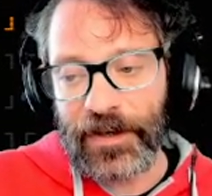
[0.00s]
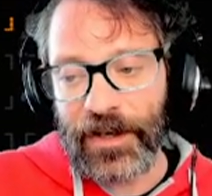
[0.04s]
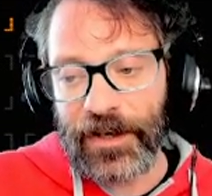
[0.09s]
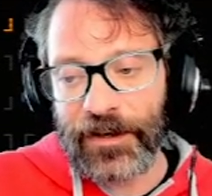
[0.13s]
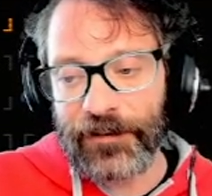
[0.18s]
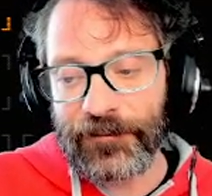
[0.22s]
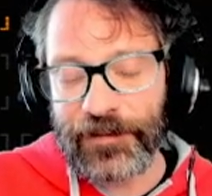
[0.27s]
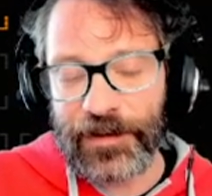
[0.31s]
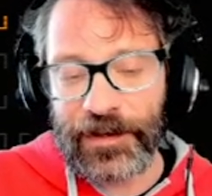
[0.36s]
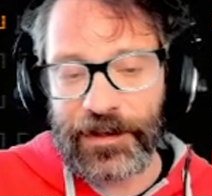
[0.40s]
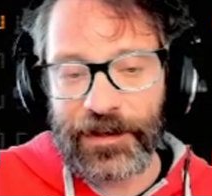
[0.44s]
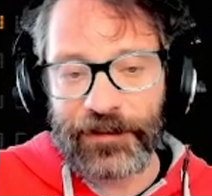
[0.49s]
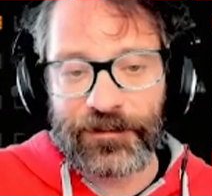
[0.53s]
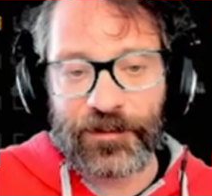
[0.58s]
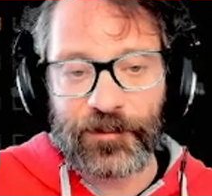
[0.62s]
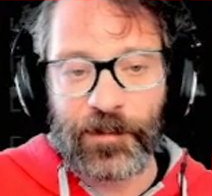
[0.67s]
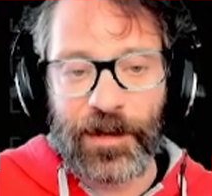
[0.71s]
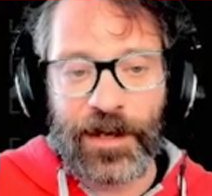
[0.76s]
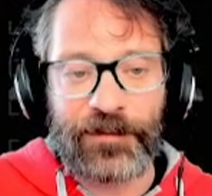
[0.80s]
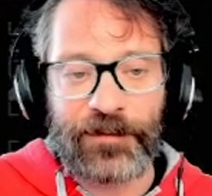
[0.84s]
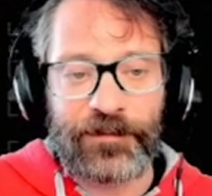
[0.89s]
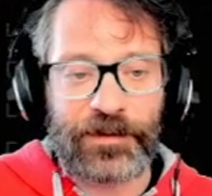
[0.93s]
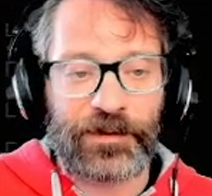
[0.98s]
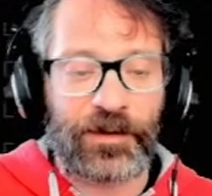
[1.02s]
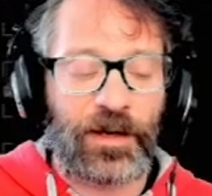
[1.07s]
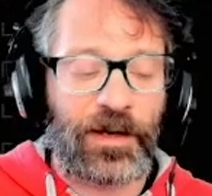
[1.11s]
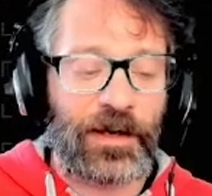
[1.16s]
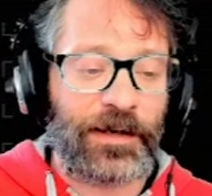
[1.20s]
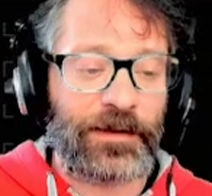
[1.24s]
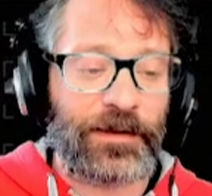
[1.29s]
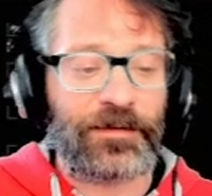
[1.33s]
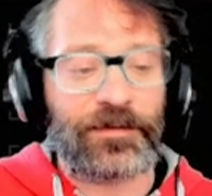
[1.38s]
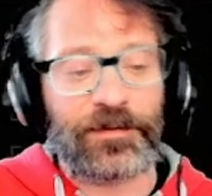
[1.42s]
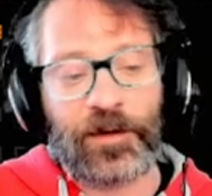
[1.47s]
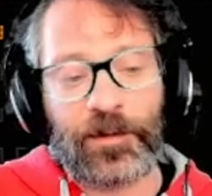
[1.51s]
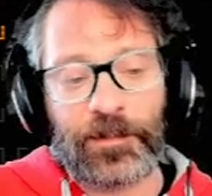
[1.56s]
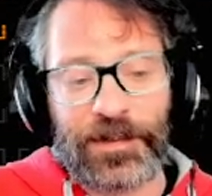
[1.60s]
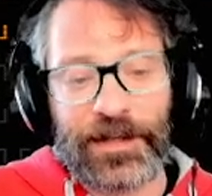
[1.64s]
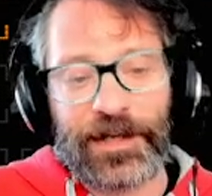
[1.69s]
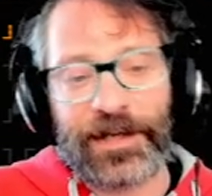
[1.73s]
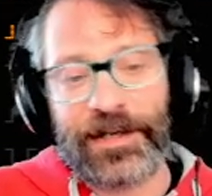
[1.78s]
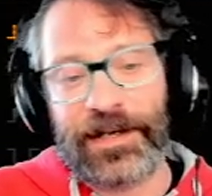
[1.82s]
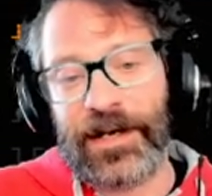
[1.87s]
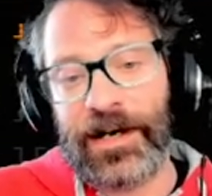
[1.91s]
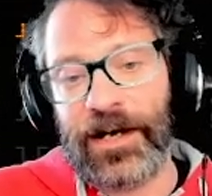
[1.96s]
If they have the wavy lines, they'll
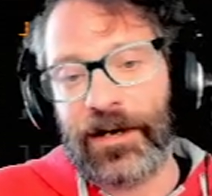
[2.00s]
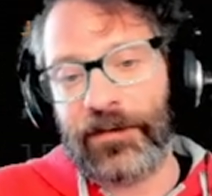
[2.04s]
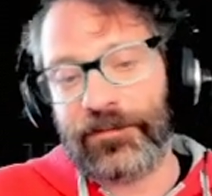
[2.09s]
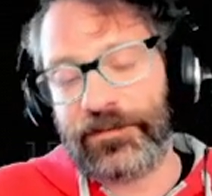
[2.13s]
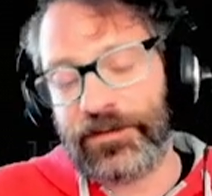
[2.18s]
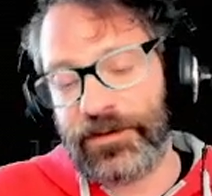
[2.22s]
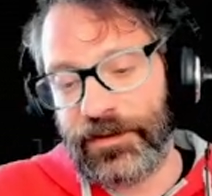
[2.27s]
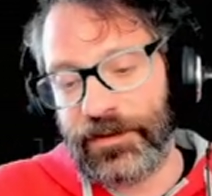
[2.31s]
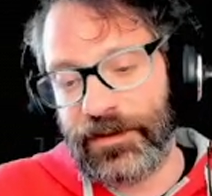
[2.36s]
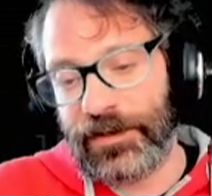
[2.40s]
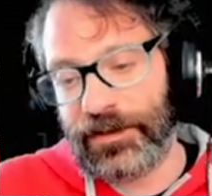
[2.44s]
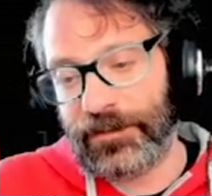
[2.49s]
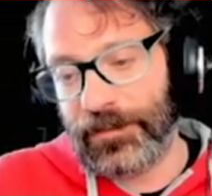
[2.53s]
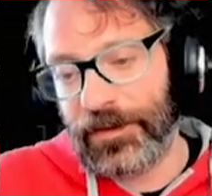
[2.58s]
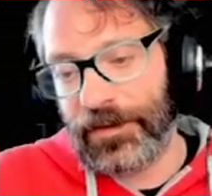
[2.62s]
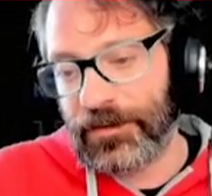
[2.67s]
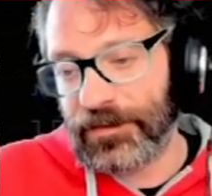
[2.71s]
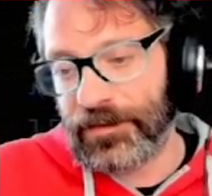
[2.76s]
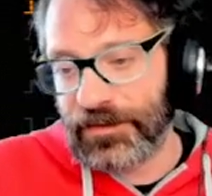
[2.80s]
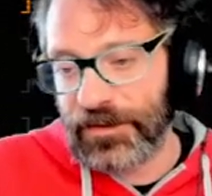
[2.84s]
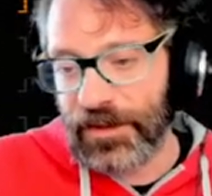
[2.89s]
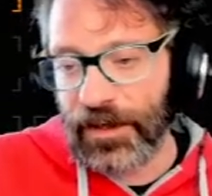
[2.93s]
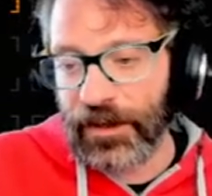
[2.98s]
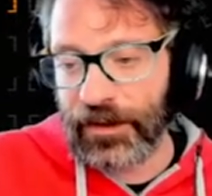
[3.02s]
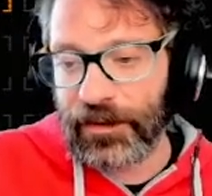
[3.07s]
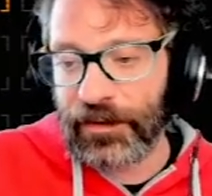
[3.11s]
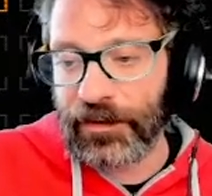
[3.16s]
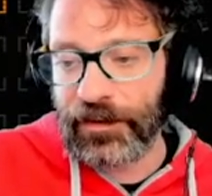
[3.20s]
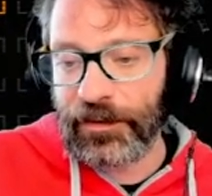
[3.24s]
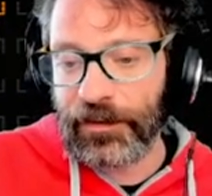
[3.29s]
play after the enemy's attack.